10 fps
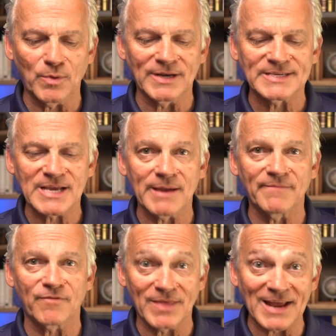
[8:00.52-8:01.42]
when it's
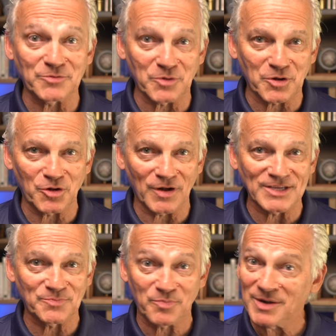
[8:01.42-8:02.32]
time for that to occur,
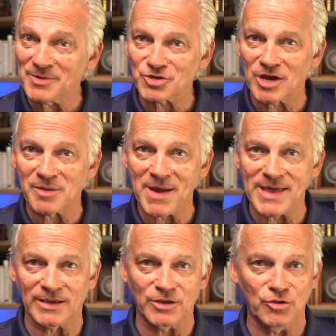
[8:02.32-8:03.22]
it's pretty much
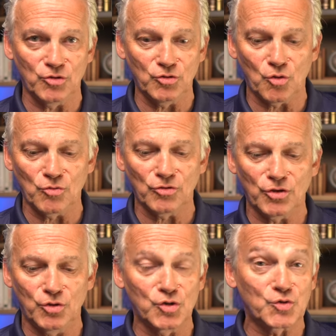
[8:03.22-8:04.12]
automatic. You don't
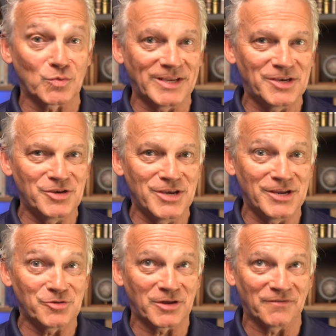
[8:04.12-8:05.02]
usually
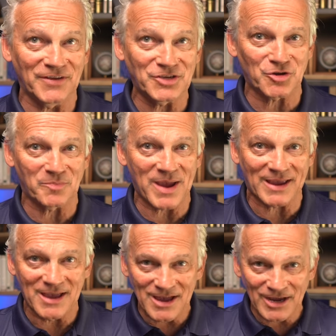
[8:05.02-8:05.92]
need to convince your bank
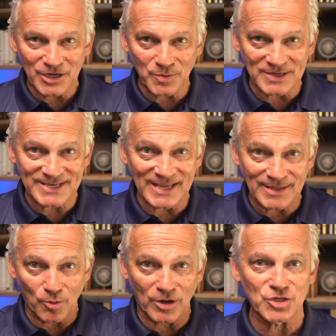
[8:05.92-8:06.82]
bank to extend
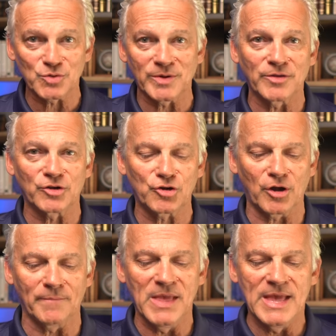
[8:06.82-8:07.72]
the mortgage to another
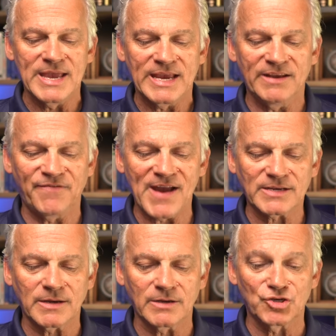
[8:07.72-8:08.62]
term. In
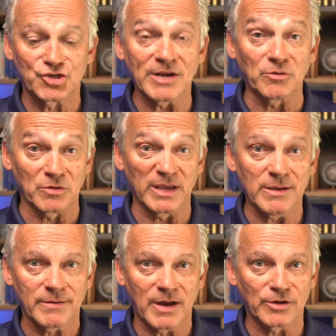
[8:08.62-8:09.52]
fact,
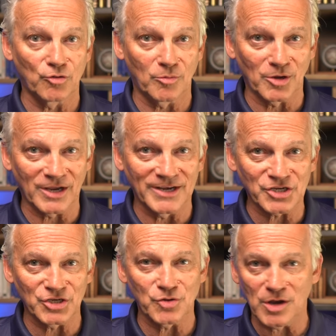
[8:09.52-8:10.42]
generally, under normal
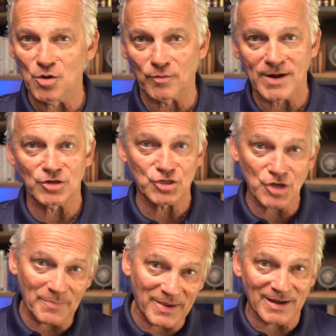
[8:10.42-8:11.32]
conditions, you can go around,
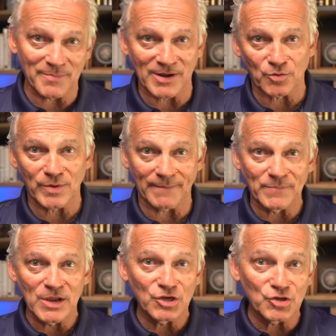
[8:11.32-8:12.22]
shop, get a better
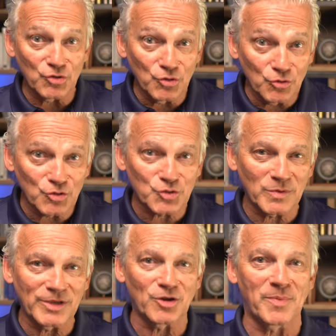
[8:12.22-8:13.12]
rate.
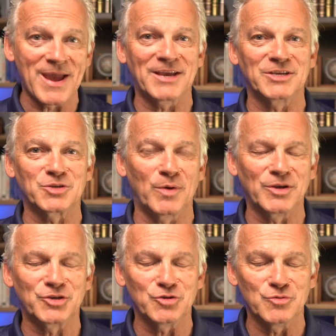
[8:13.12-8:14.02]
Usually, your bank is
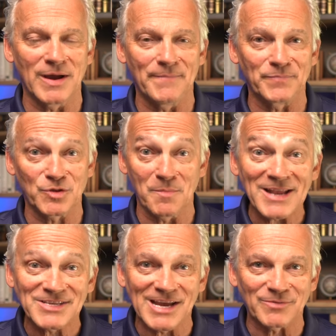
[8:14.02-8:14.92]
going to, um, to
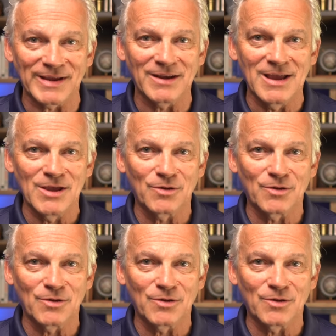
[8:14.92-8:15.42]
match that rate